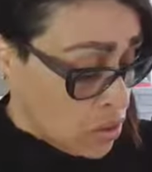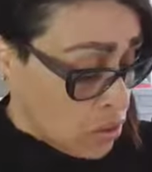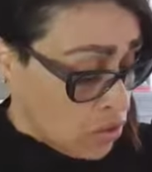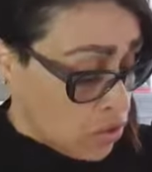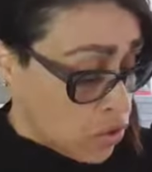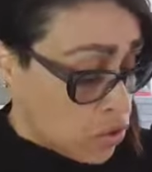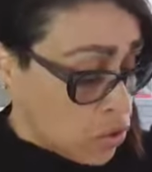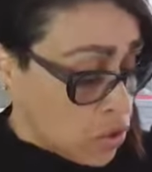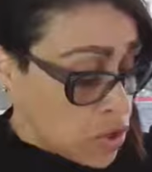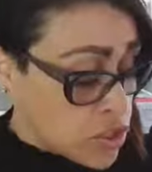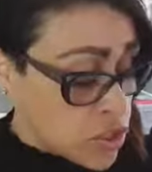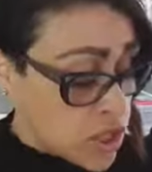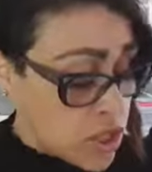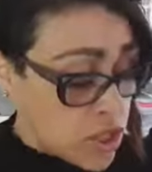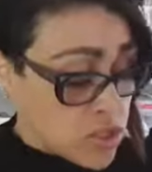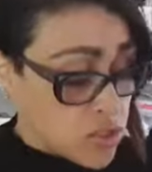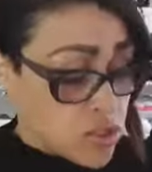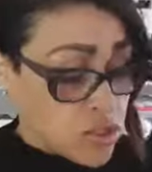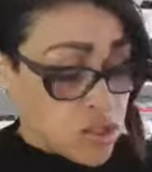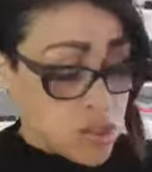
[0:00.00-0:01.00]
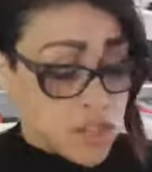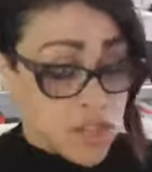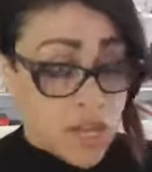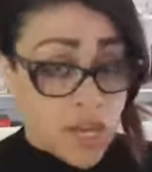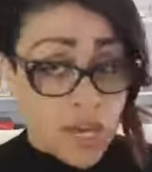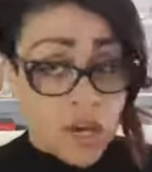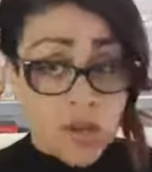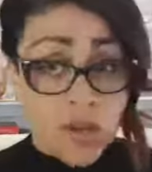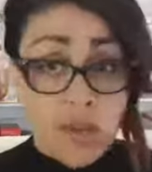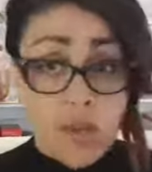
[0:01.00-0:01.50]
for you to
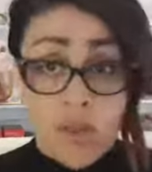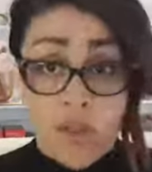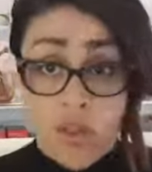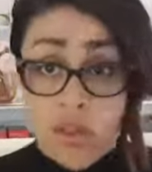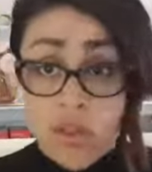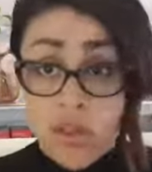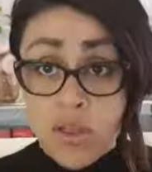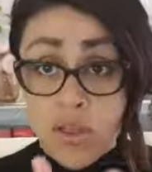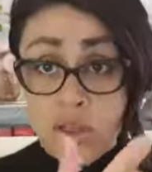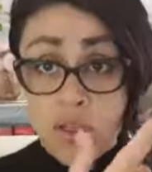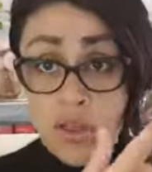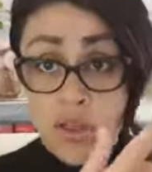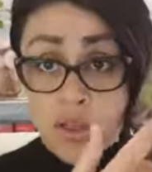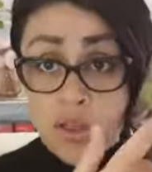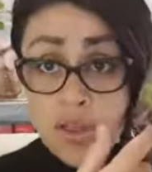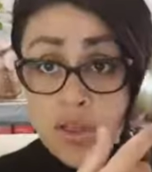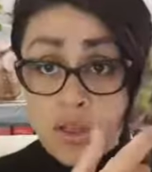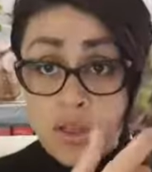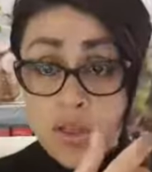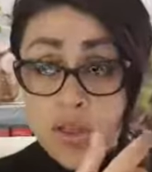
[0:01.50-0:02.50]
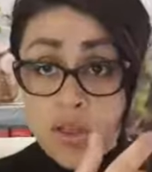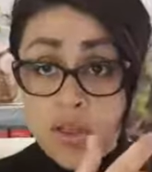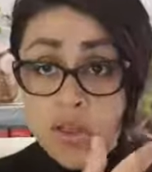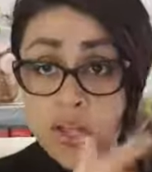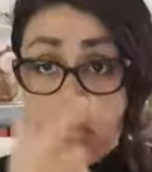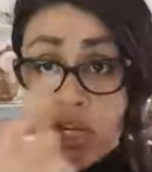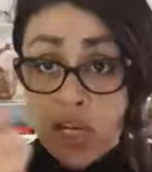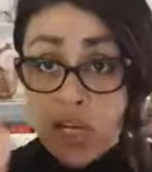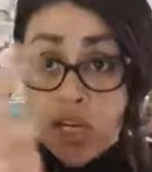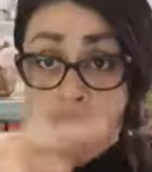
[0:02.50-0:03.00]
understand the
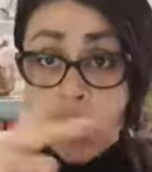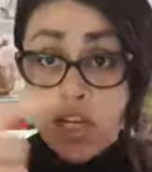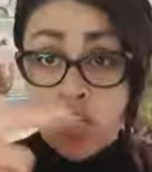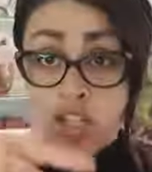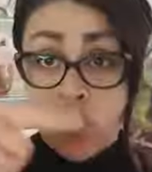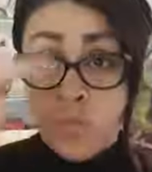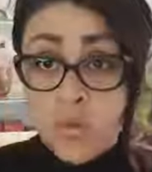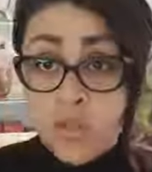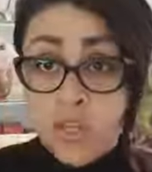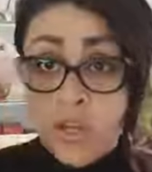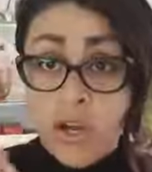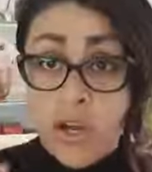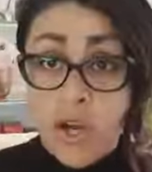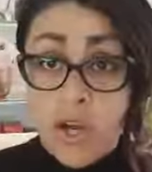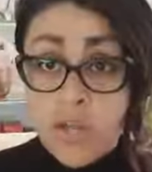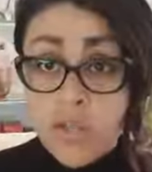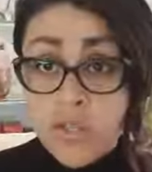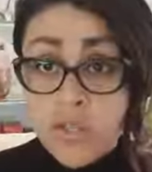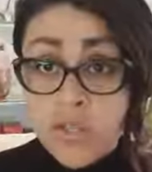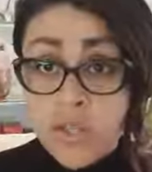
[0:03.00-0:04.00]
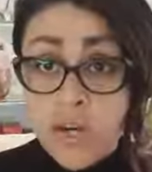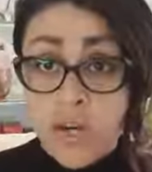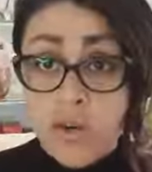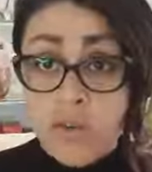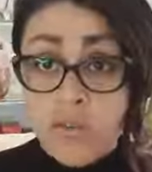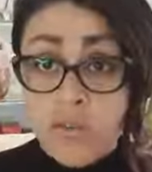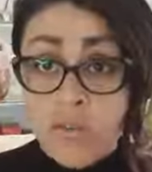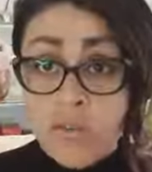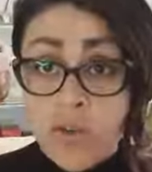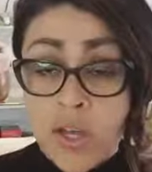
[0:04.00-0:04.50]
connection with your higher
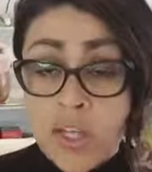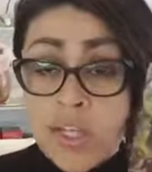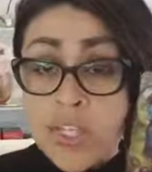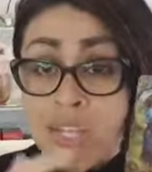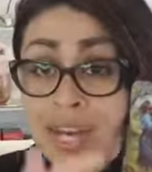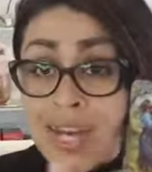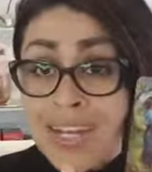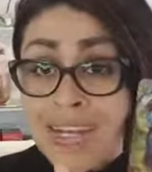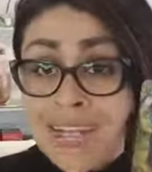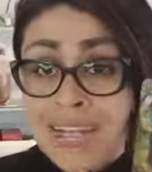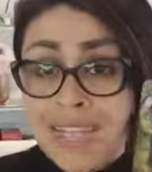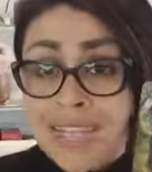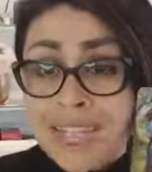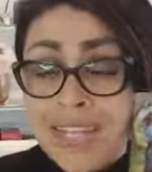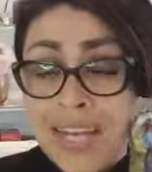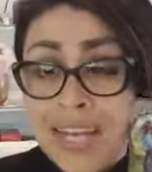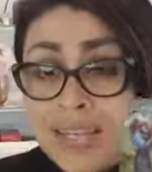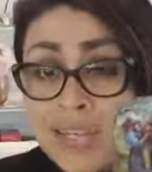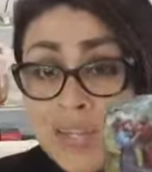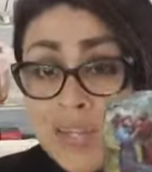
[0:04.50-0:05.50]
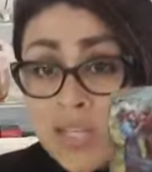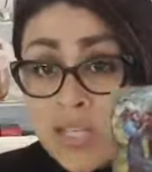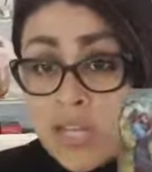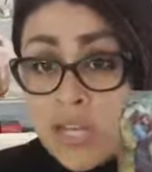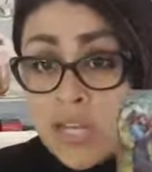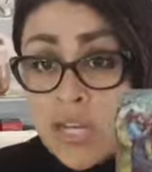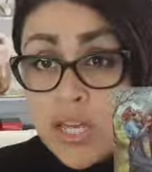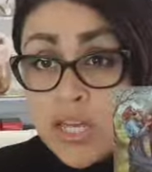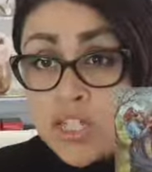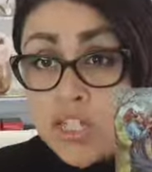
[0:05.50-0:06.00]
self, and to understand this
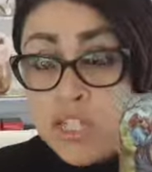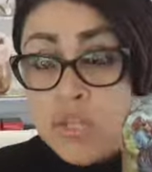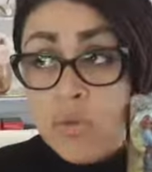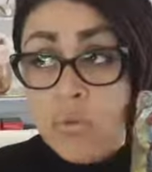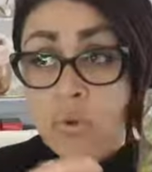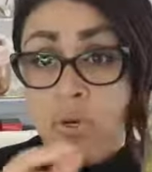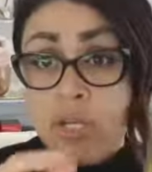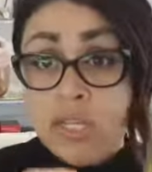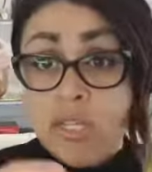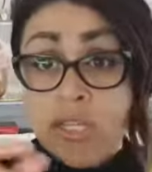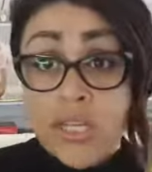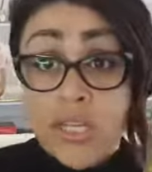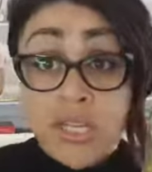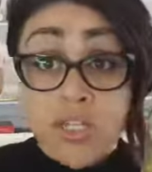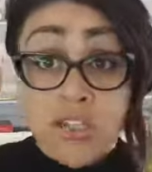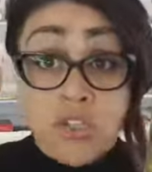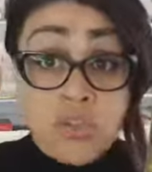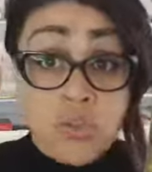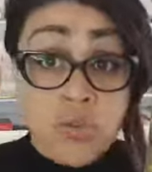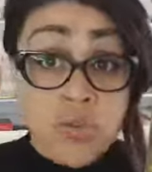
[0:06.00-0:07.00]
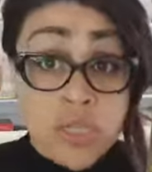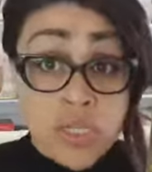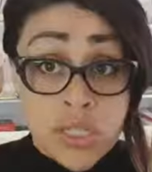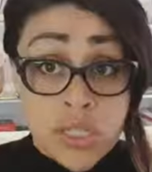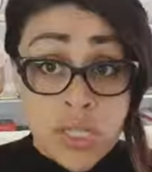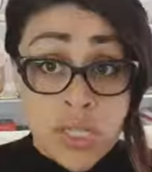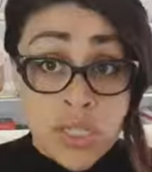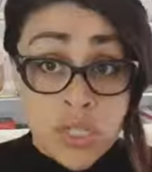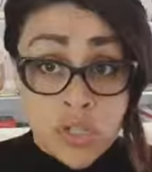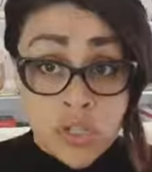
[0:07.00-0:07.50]
connection and what it's here to truly
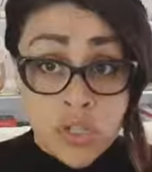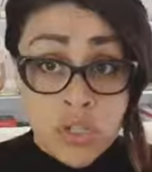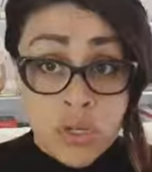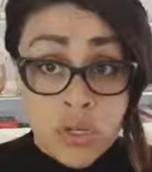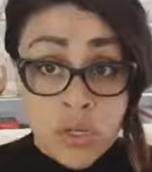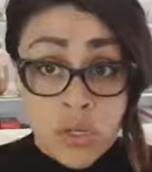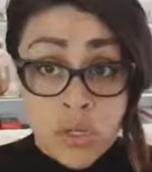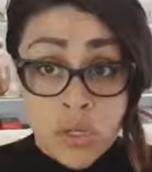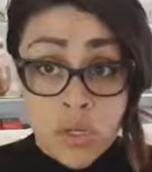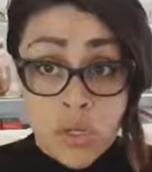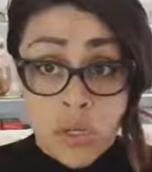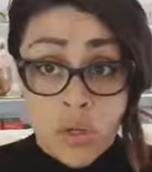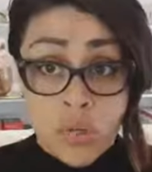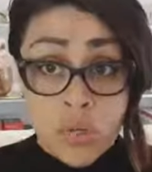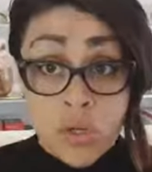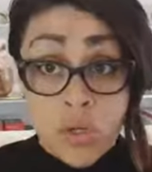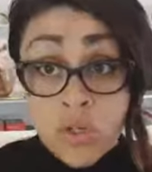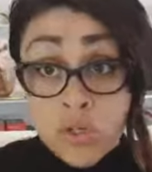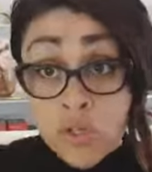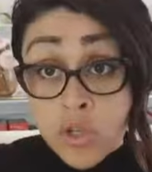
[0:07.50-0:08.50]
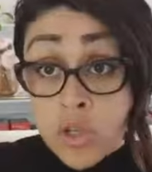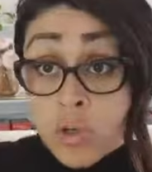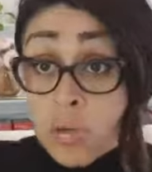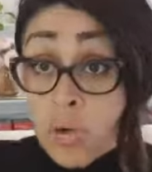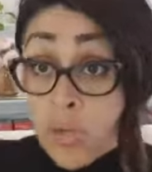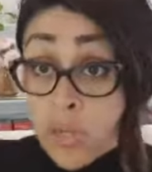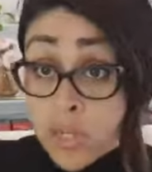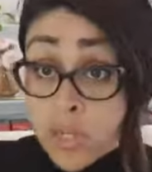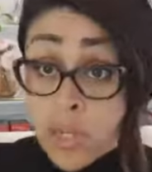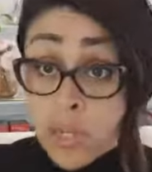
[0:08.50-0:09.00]
teach you. Because you
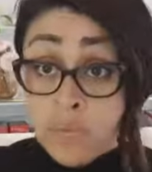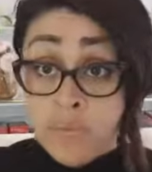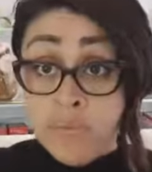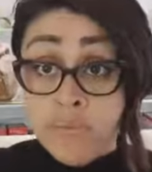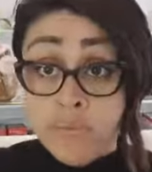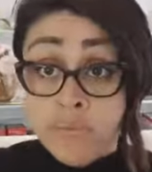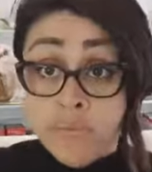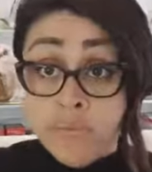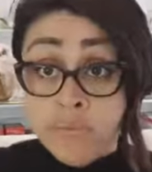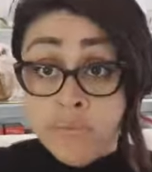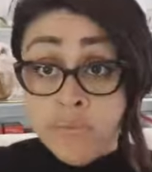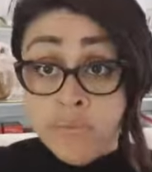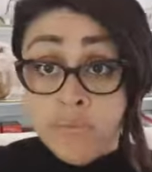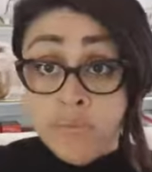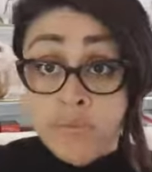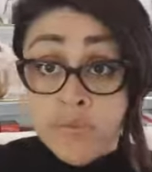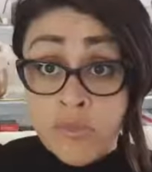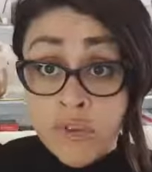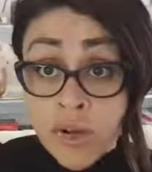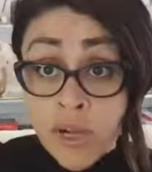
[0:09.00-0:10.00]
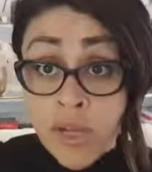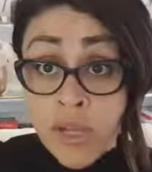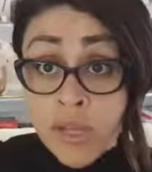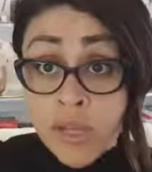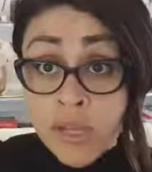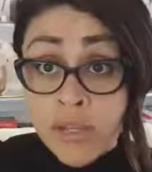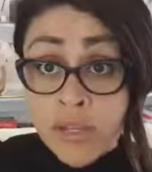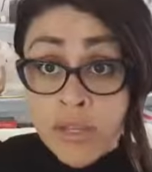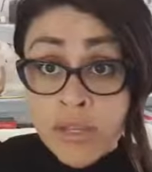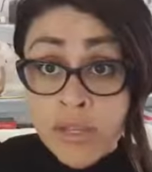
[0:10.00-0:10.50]
want them,
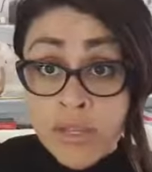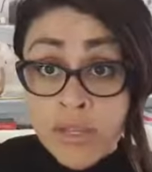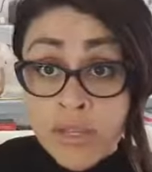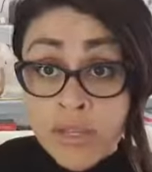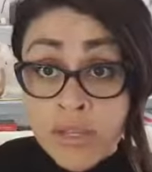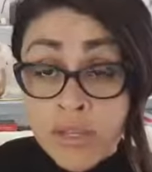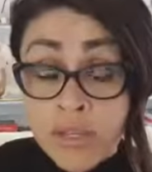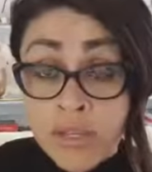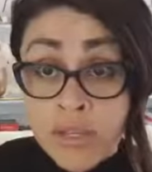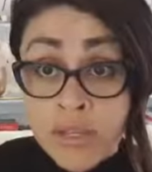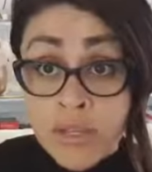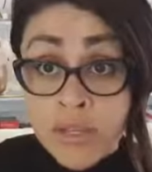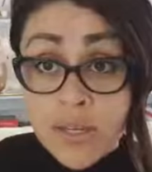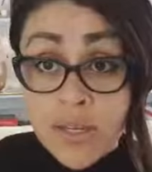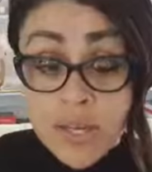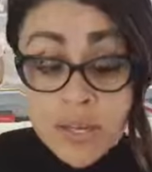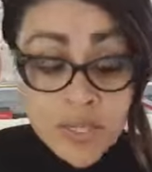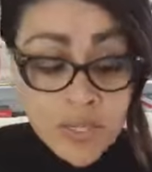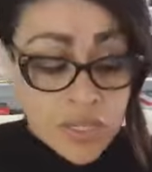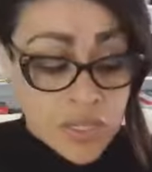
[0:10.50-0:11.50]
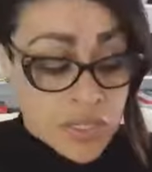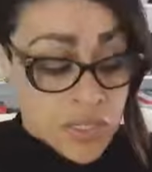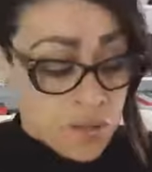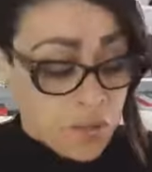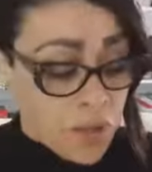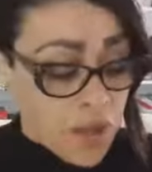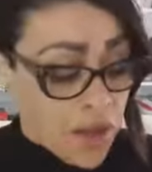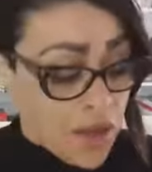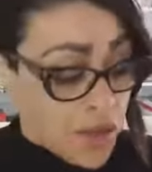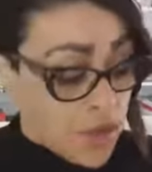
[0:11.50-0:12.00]
right? And this is
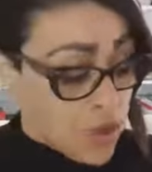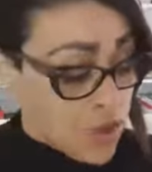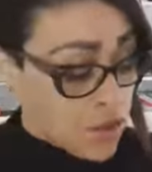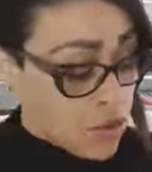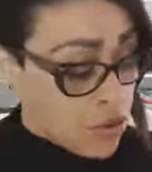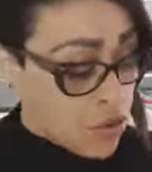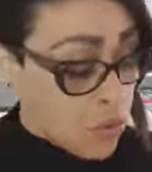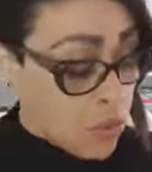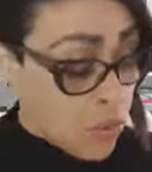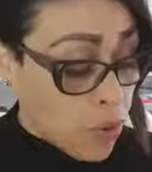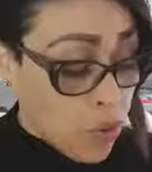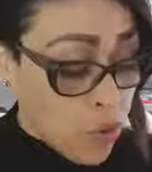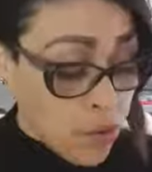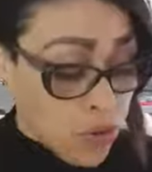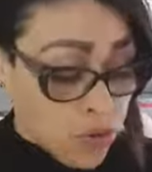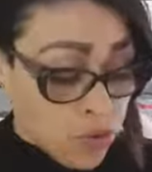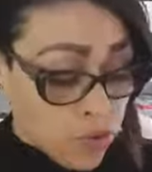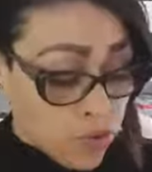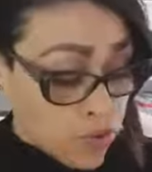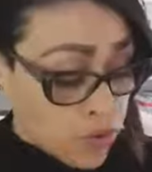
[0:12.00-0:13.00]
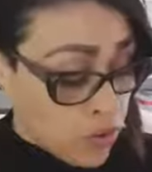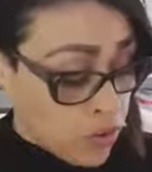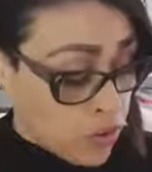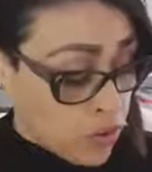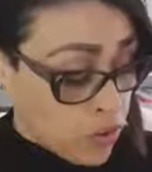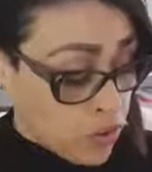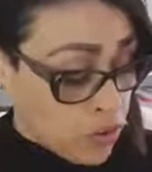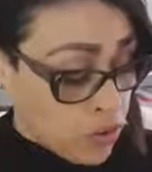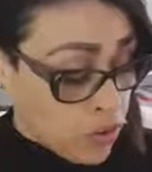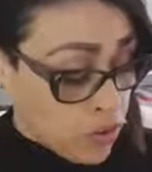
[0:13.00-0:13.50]
about the both of
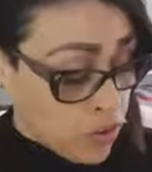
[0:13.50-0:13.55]
you